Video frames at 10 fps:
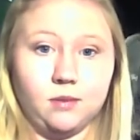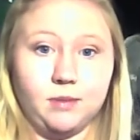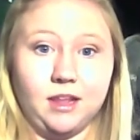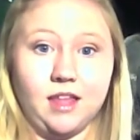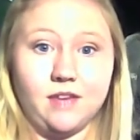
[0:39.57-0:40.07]

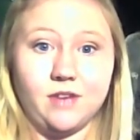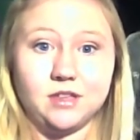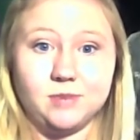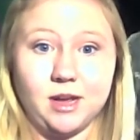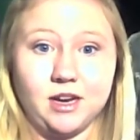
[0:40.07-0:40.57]
my life
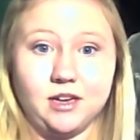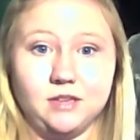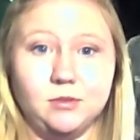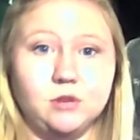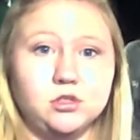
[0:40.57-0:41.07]
has been an
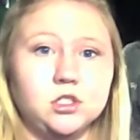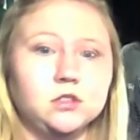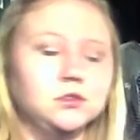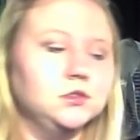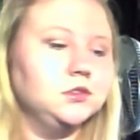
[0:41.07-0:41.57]

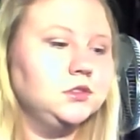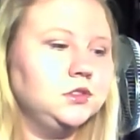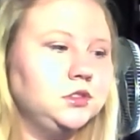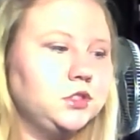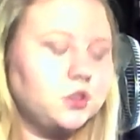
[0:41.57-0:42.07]
emotional
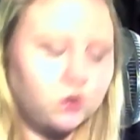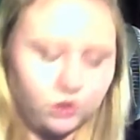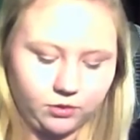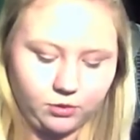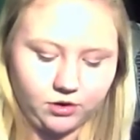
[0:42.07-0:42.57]

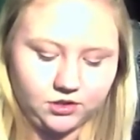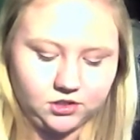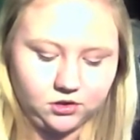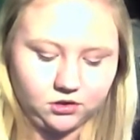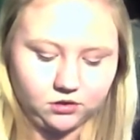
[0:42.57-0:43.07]

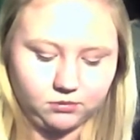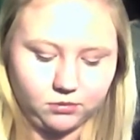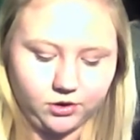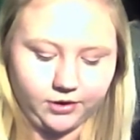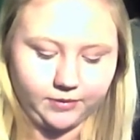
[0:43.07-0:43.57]

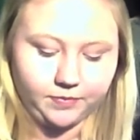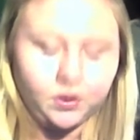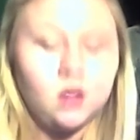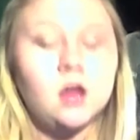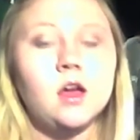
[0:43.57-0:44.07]
turmoil,
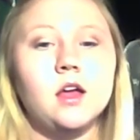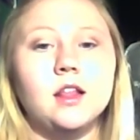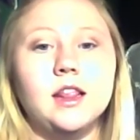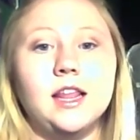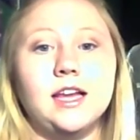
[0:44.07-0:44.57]

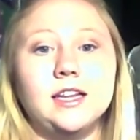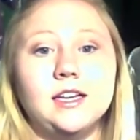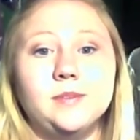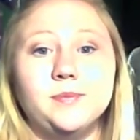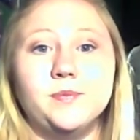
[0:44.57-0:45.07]

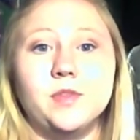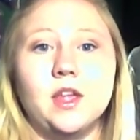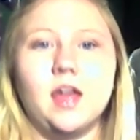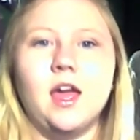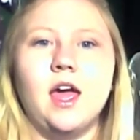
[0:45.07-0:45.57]
lately,
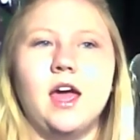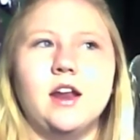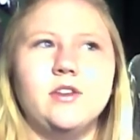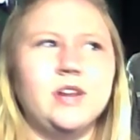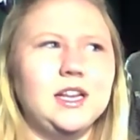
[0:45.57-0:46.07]
and
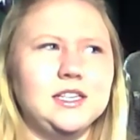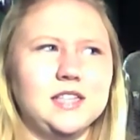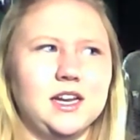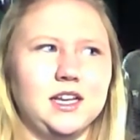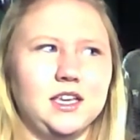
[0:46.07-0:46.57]
I realize
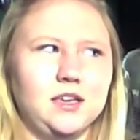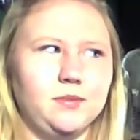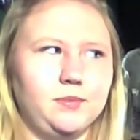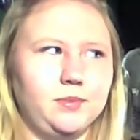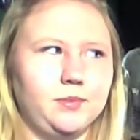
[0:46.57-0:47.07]
that I keep
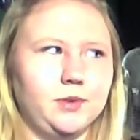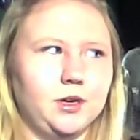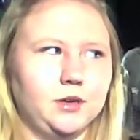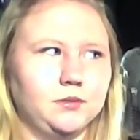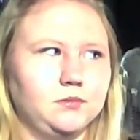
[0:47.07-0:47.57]

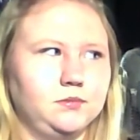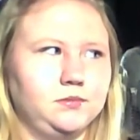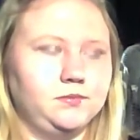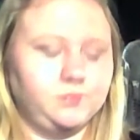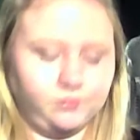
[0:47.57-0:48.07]
um,
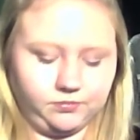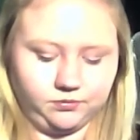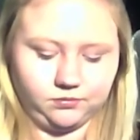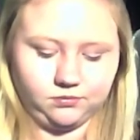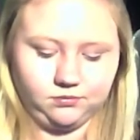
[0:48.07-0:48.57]

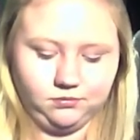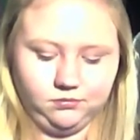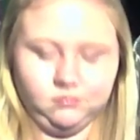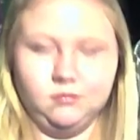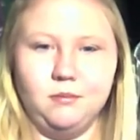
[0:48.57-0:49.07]

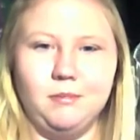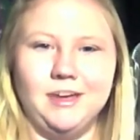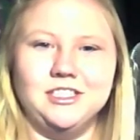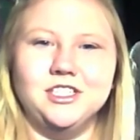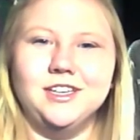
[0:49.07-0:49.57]

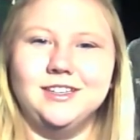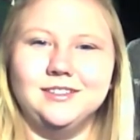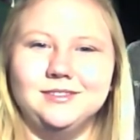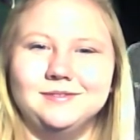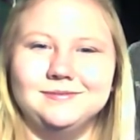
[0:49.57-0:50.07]
mentioning
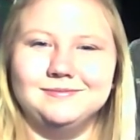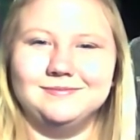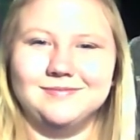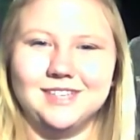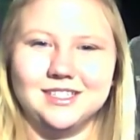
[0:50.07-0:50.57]

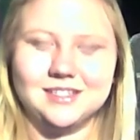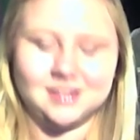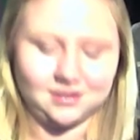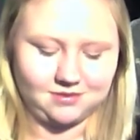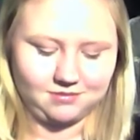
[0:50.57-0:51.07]
this
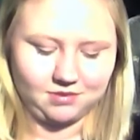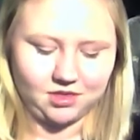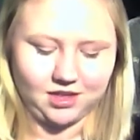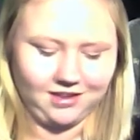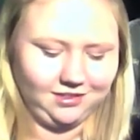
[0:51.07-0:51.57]

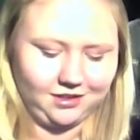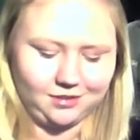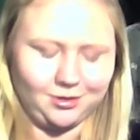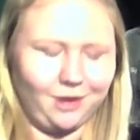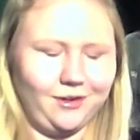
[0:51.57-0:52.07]
thing that's
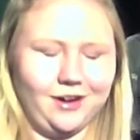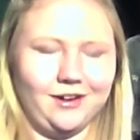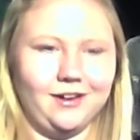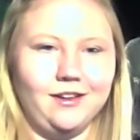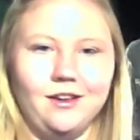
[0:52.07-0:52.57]
been going
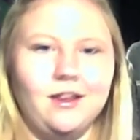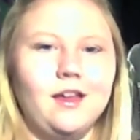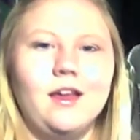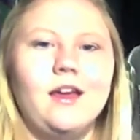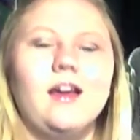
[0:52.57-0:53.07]
on,
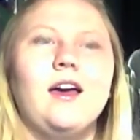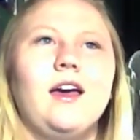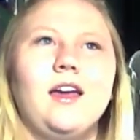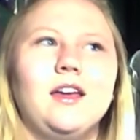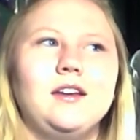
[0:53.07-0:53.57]

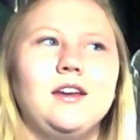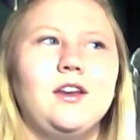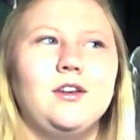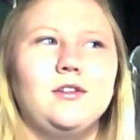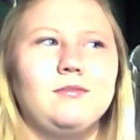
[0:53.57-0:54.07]
and
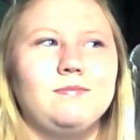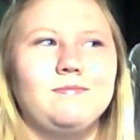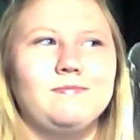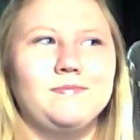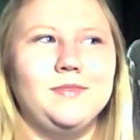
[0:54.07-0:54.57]

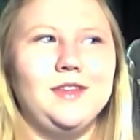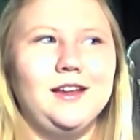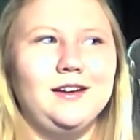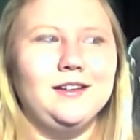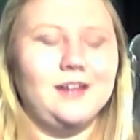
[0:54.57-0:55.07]

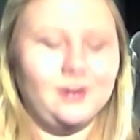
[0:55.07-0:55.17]
then